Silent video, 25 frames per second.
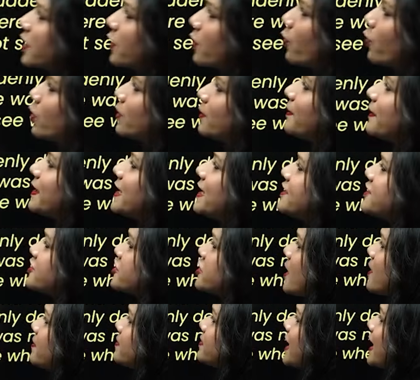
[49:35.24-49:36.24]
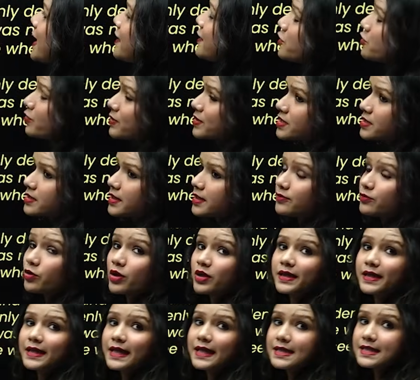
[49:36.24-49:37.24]
whole plane jumped and twisted. What
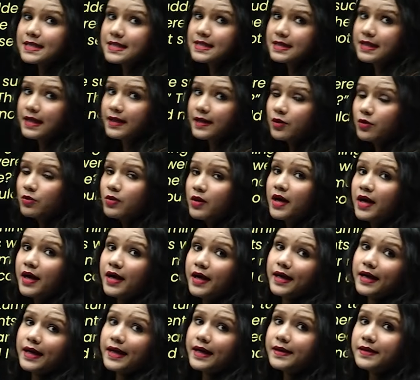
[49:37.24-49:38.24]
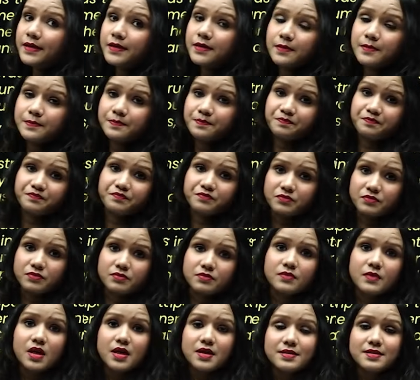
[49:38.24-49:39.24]
did I just tell you? It
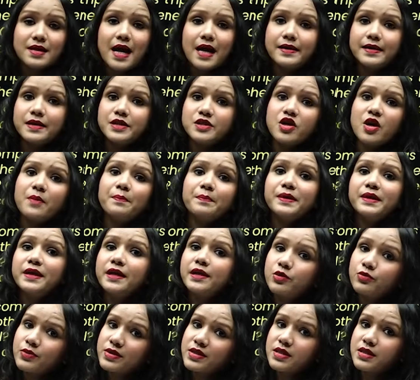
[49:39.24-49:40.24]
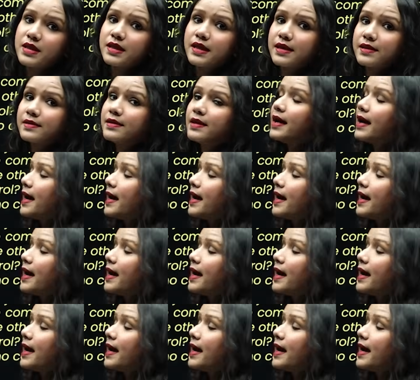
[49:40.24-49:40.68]
started jumping and twisting in the